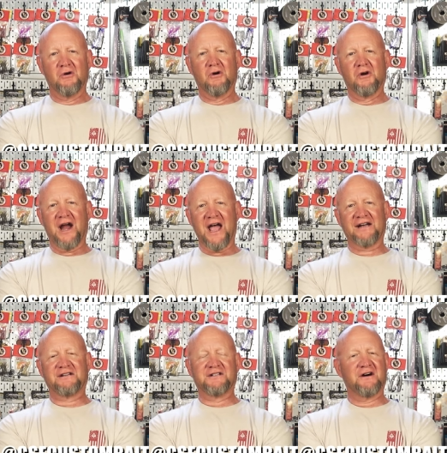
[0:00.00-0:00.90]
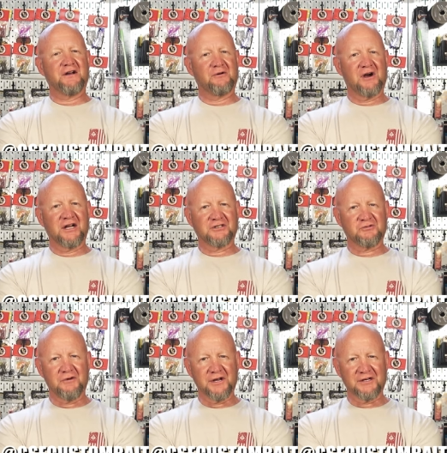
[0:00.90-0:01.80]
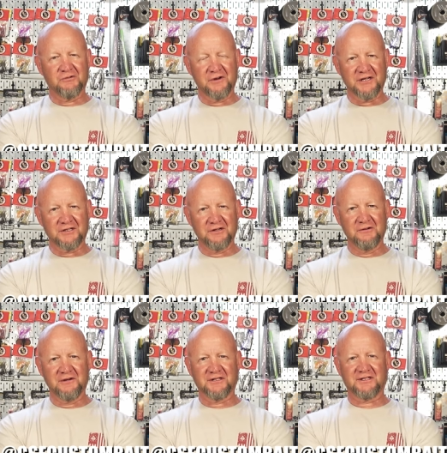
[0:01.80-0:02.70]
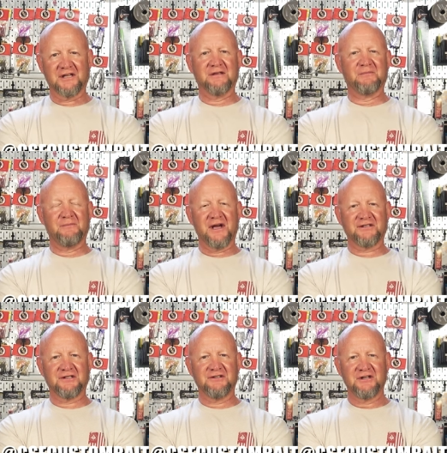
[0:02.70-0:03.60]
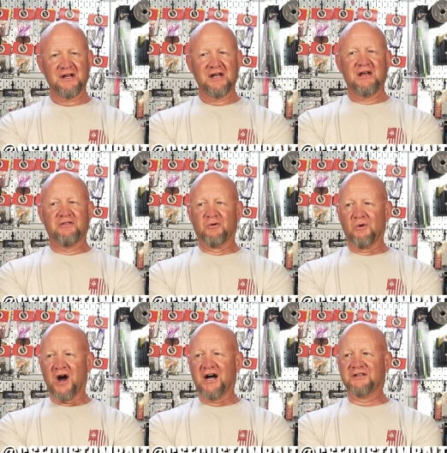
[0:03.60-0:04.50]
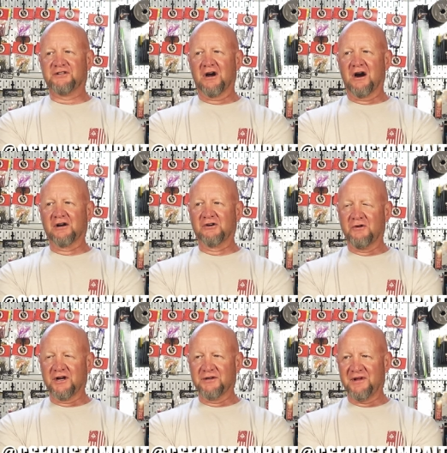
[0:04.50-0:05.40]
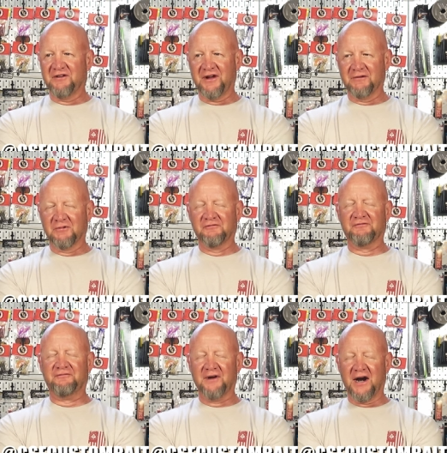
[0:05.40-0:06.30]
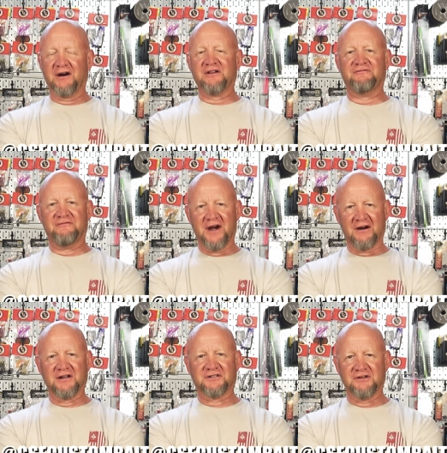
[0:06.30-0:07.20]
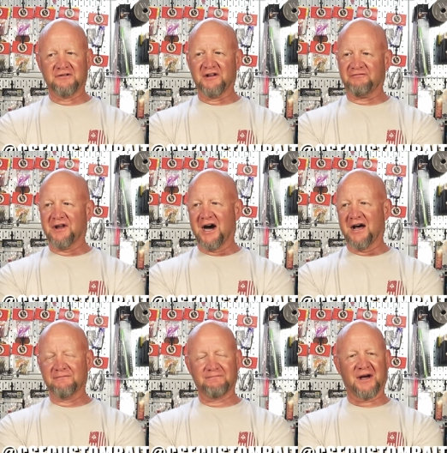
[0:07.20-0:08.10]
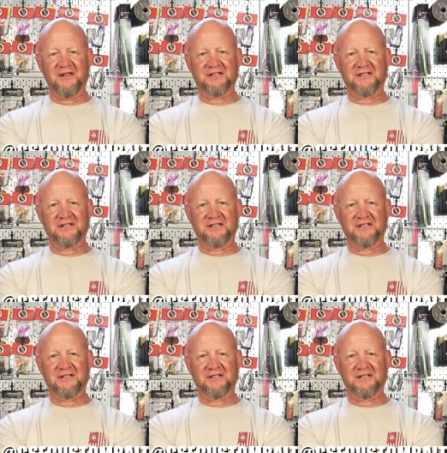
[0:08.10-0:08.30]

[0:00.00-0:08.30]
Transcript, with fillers: or at Katana Rods 2022 and send them a message. The rods are going to be available very, very soon, if not by